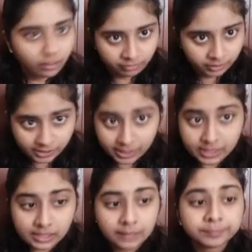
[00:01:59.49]
risk.
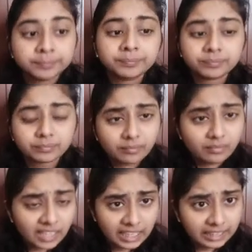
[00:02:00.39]

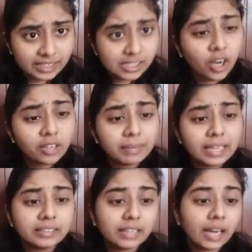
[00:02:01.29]
It does not mean
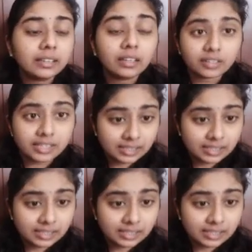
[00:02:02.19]
that risk